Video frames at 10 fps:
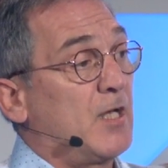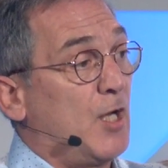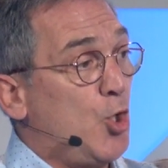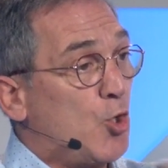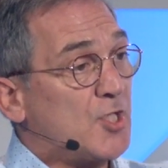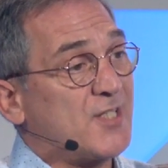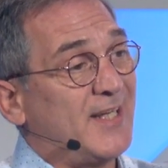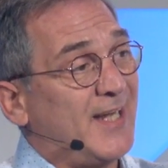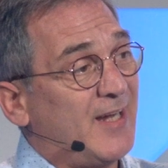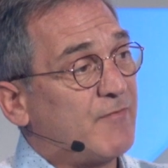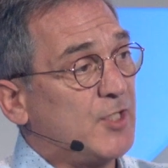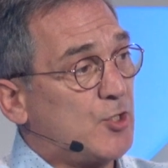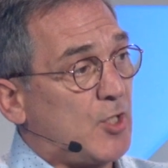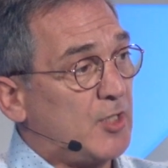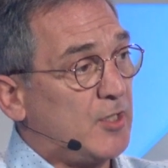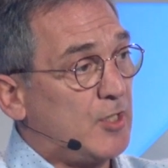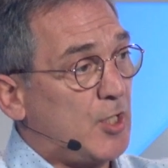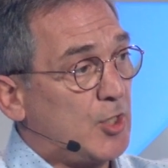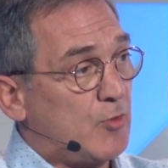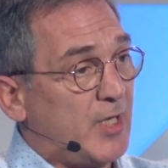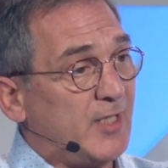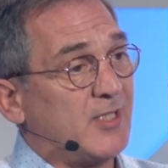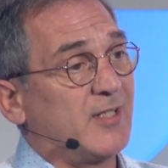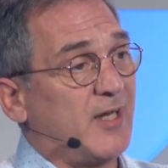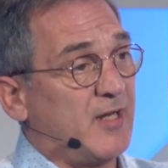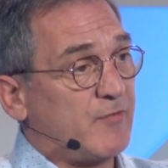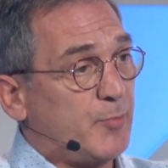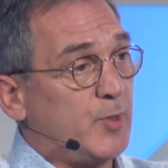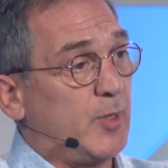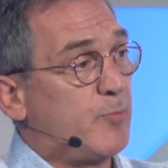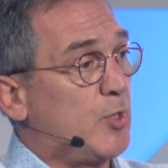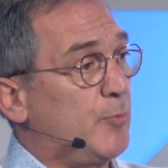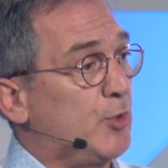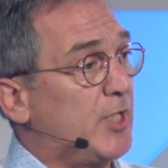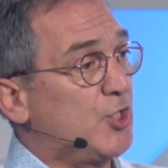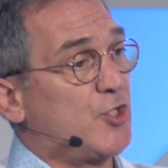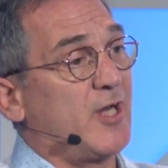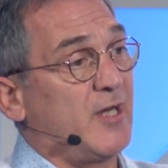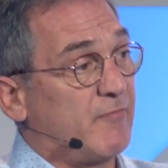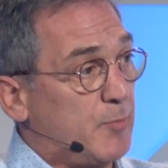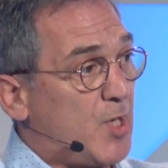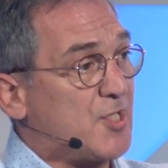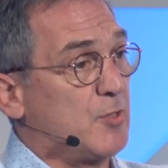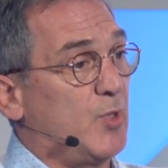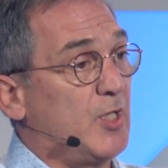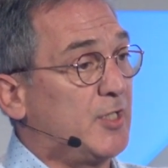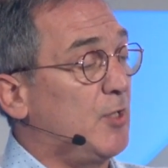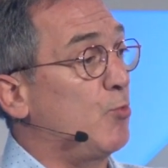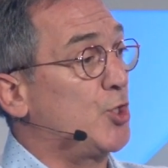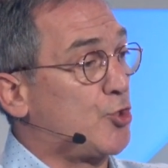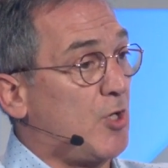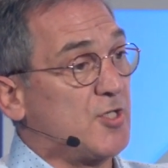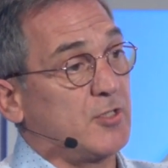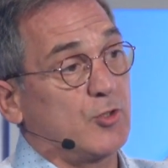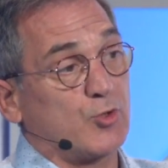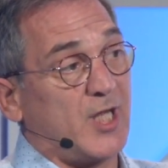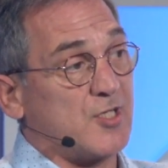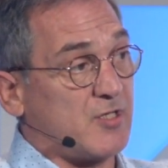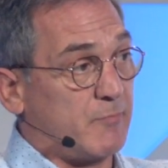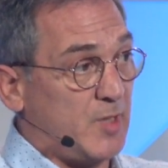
looks at every criteria you entered and every permutation and every possibility, which runs into tens of